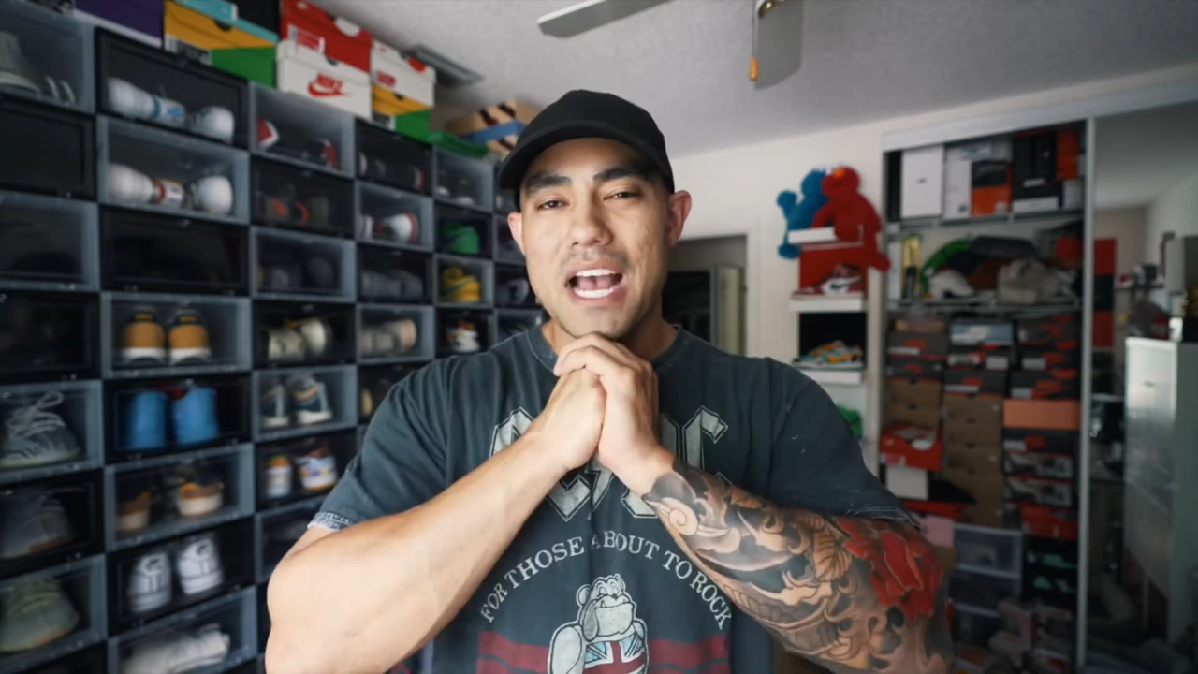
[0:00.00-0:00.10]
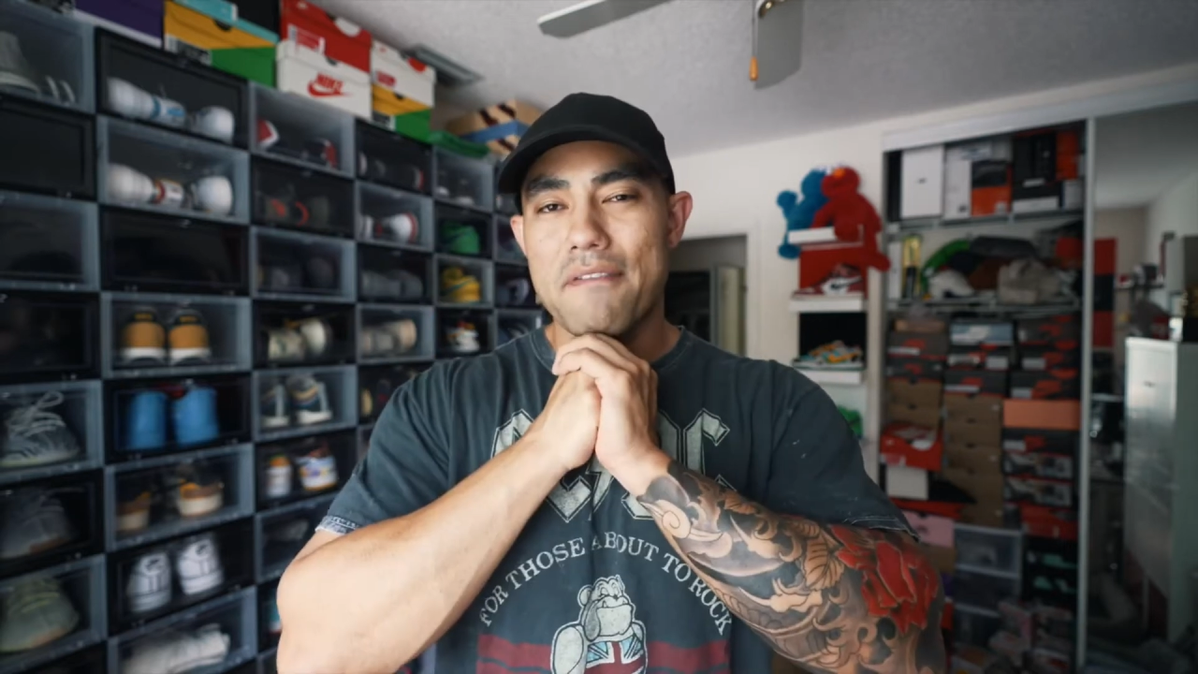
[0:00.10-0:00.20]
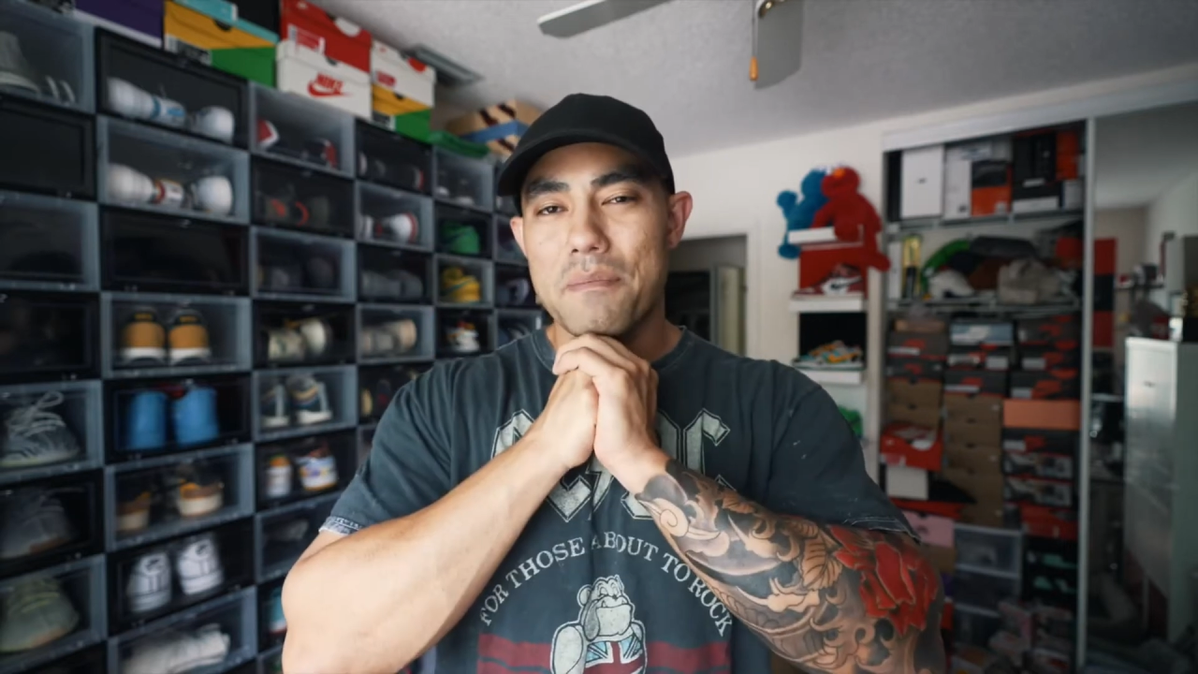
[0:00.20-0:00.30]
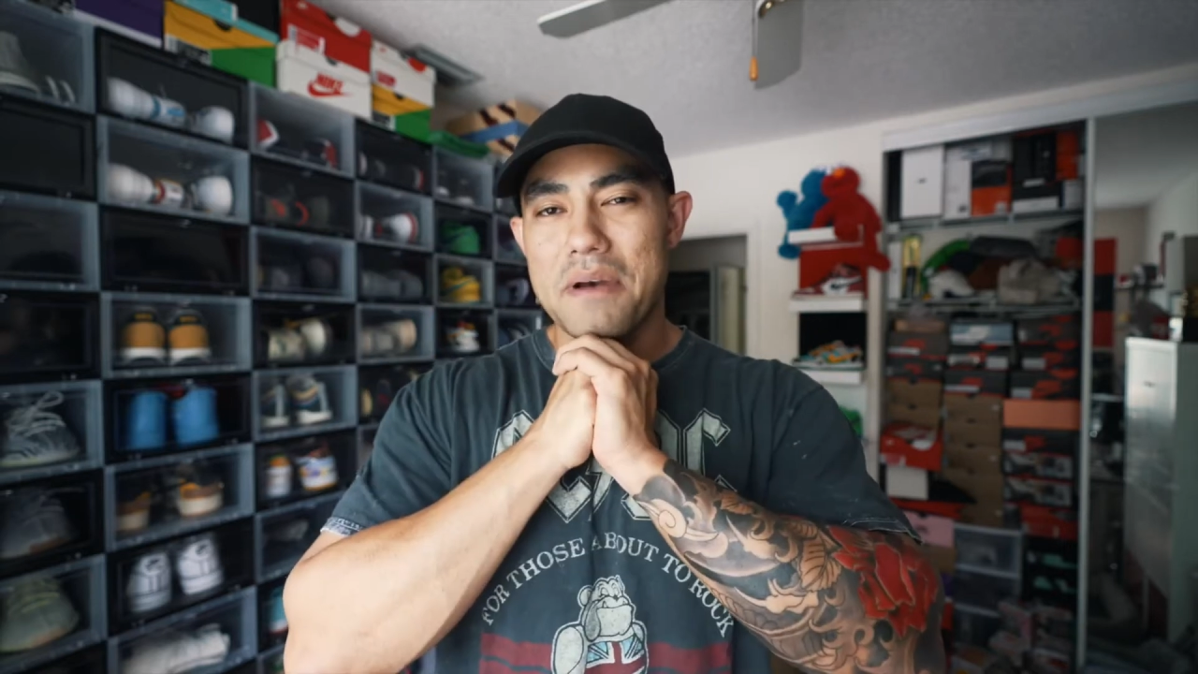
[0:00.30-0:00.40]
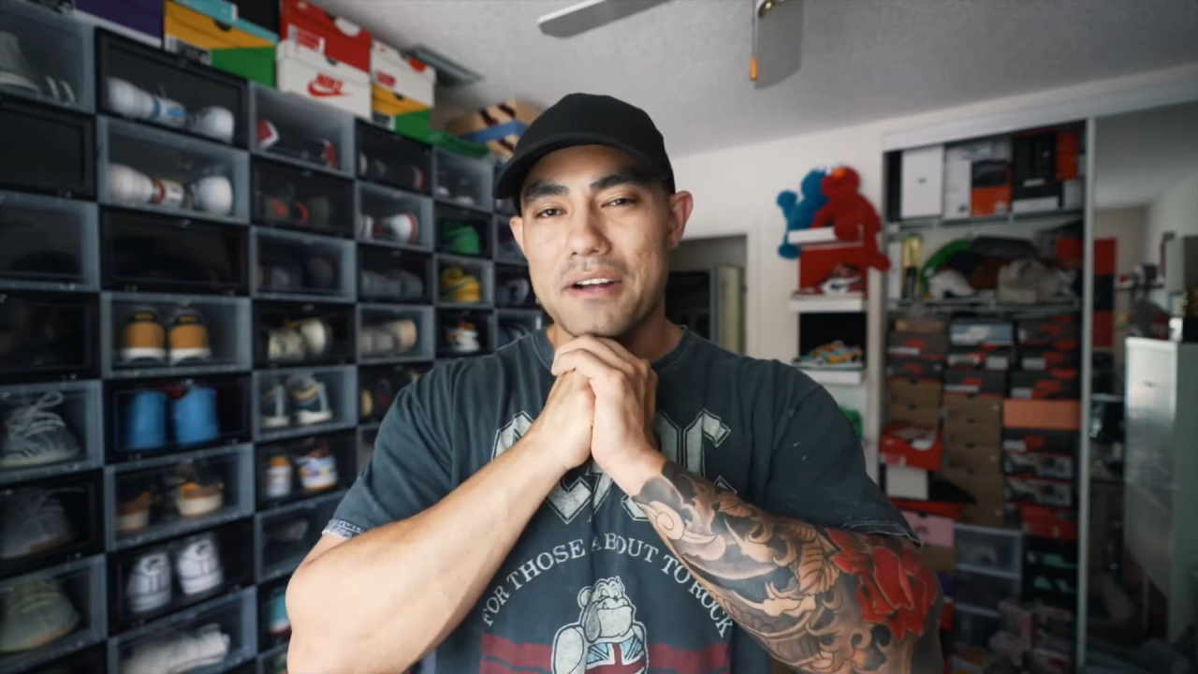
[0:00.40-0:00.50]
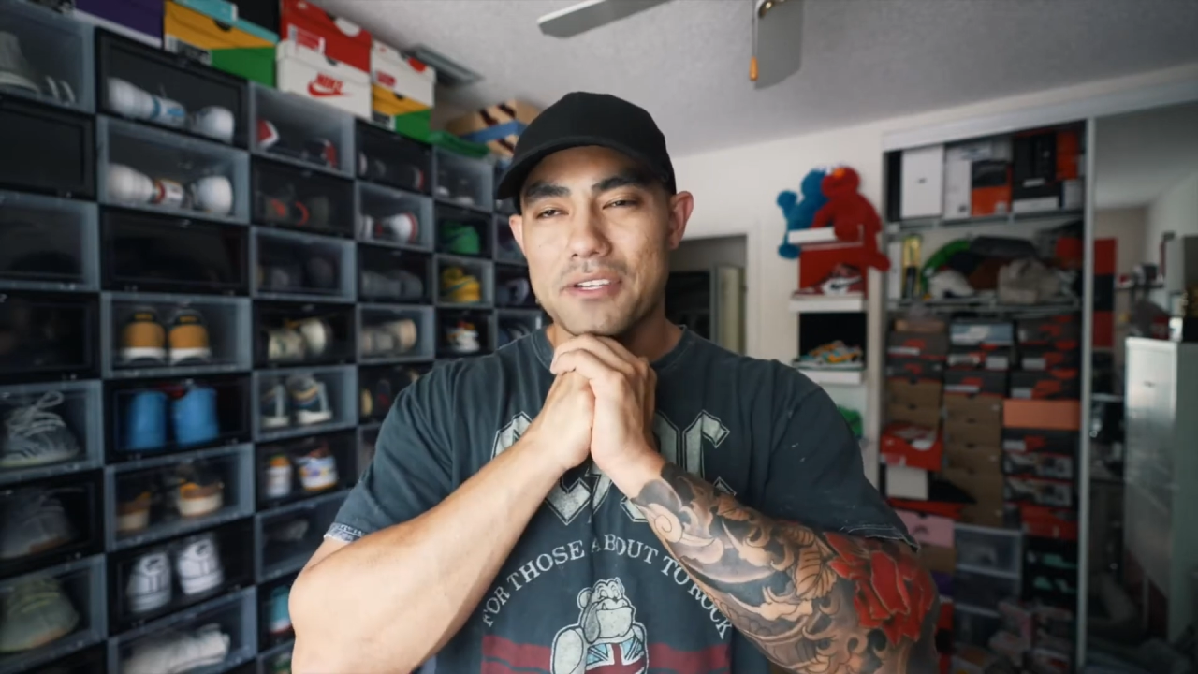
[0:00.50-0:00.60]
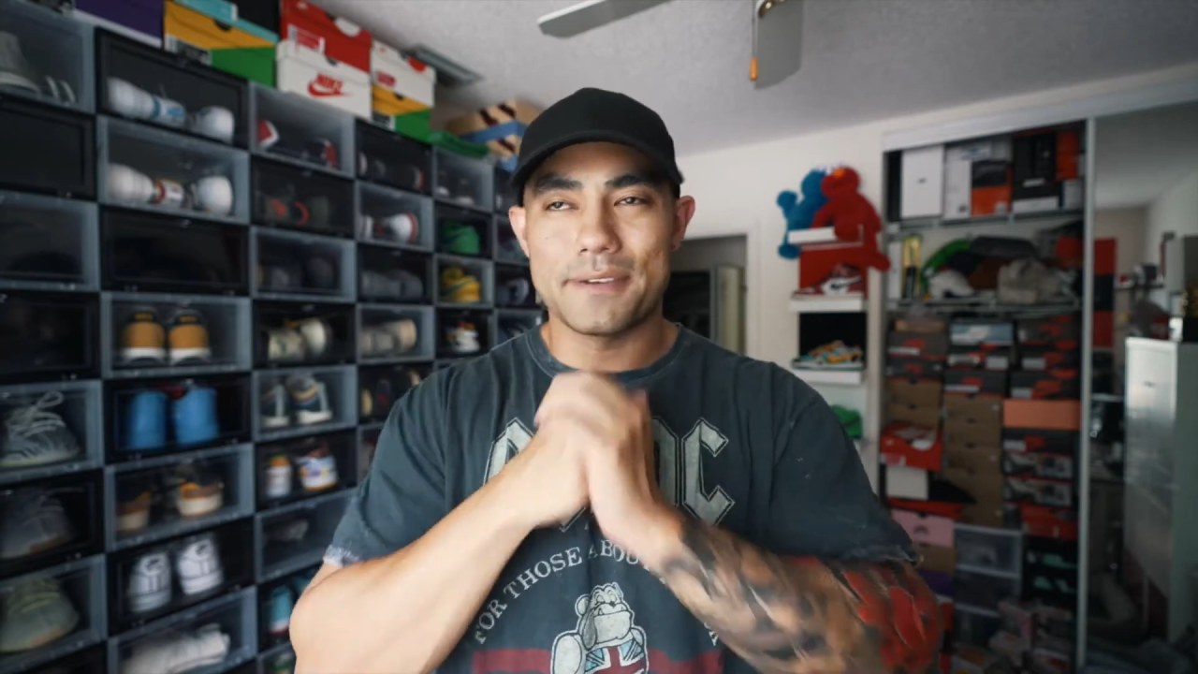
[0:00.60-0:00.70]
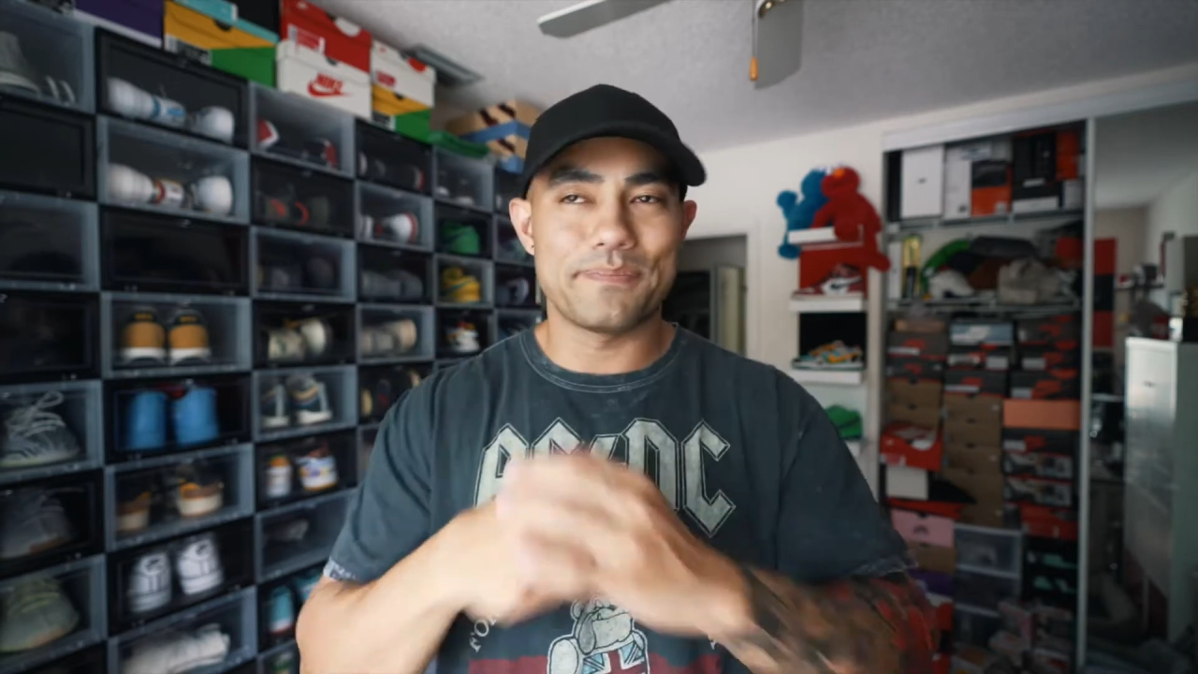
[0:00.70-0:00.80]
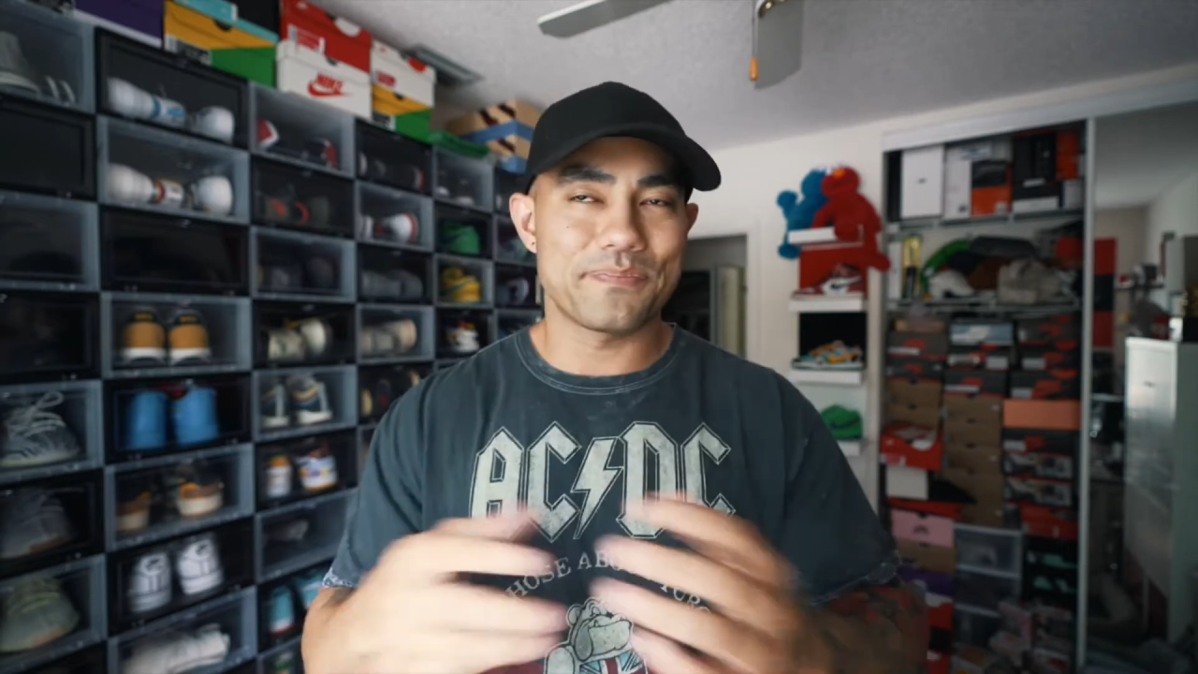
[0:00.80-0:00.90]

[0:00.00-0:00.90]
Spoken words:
have about